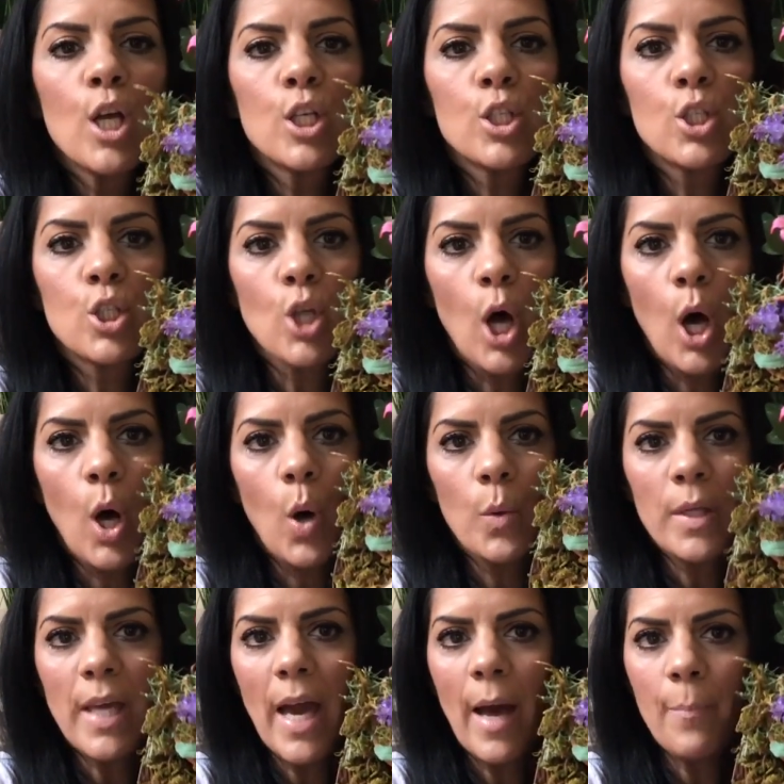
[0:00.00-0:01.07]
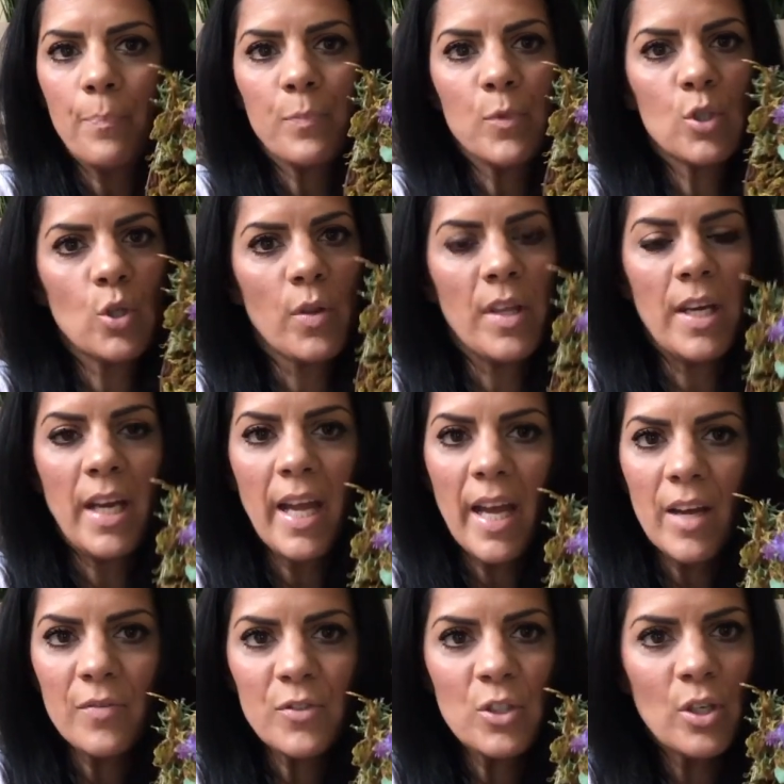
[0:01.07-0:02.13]
So yeah, so then
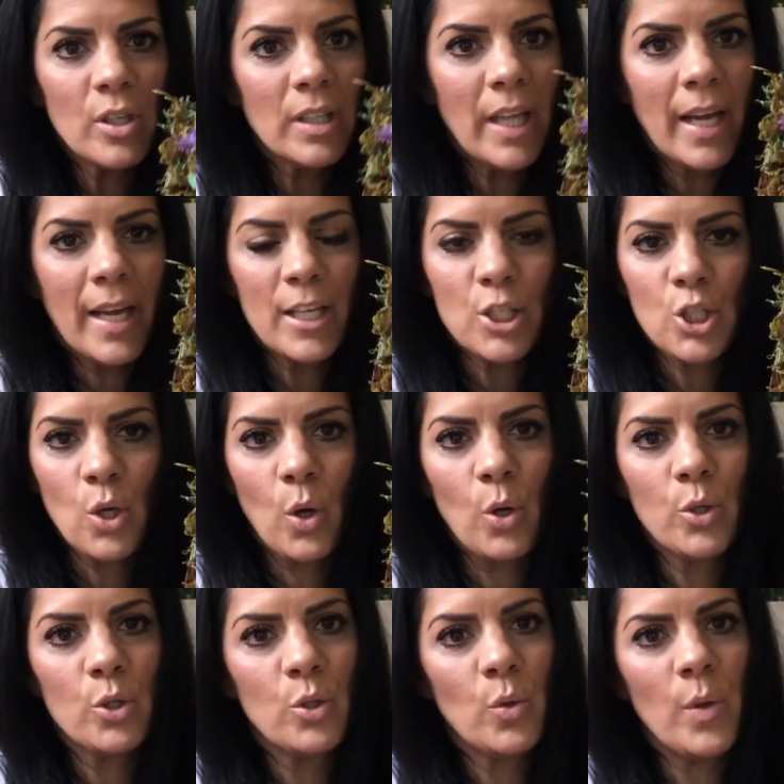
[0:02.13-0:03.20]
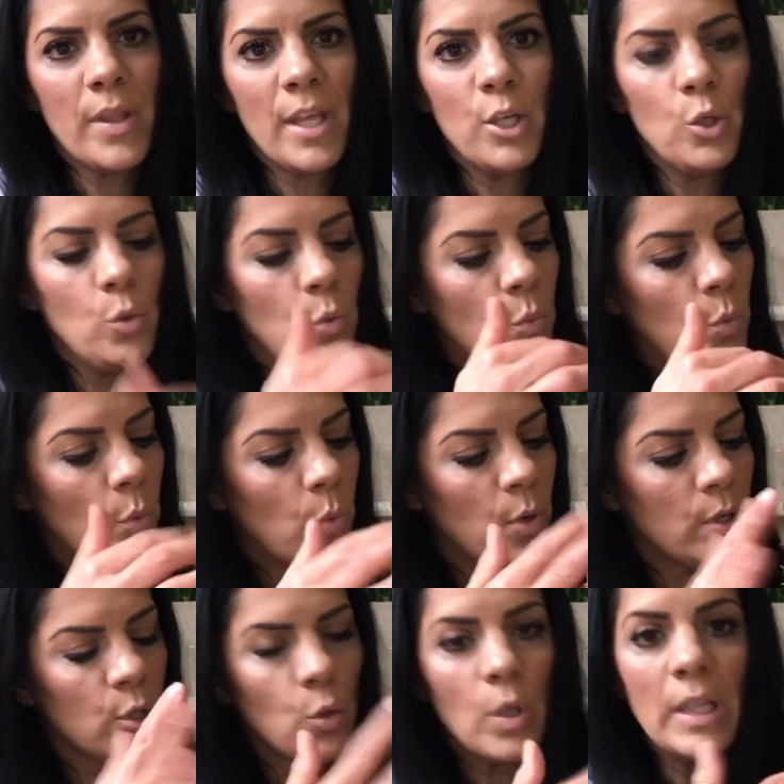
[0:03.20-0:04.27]
after, like I showed you, and then
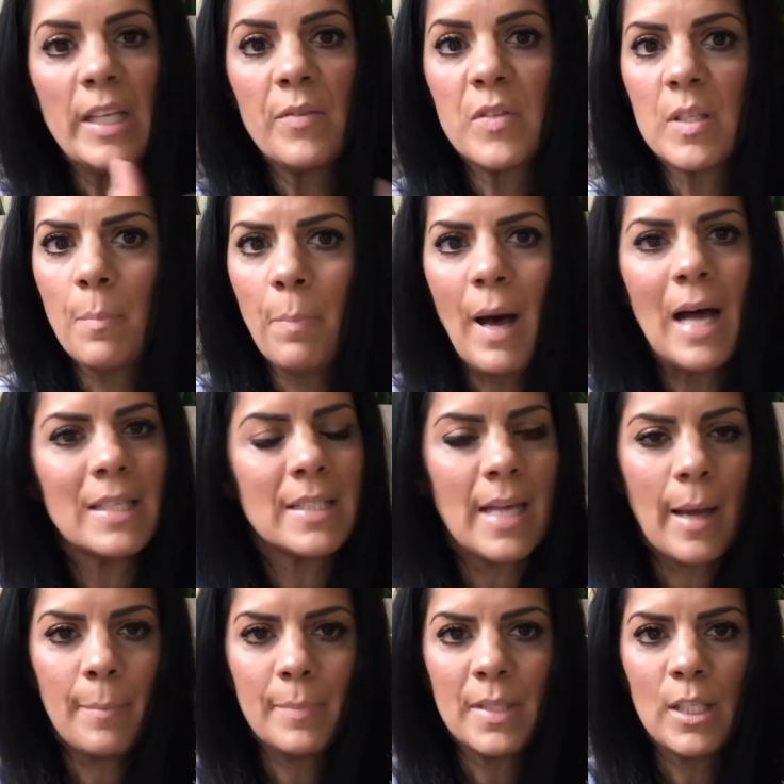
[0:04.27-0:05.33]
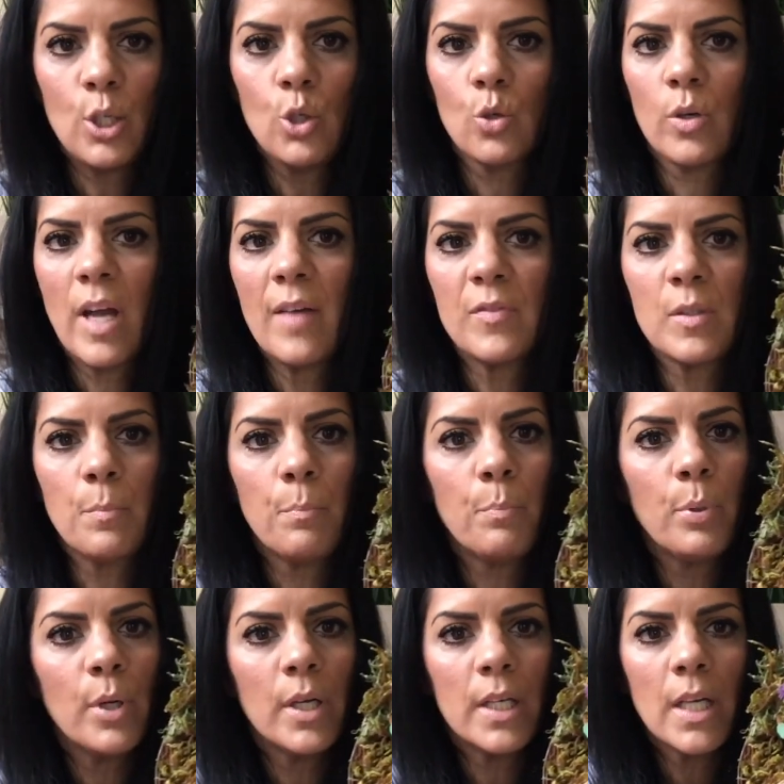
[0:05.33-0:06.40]
you can leave some pots empty. You don't have to
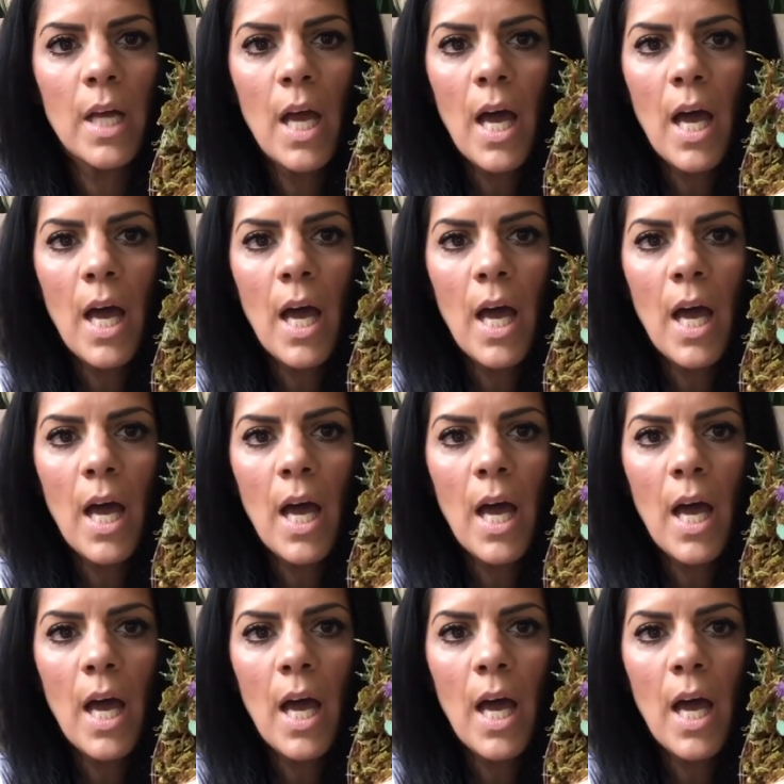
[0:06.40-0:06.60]
put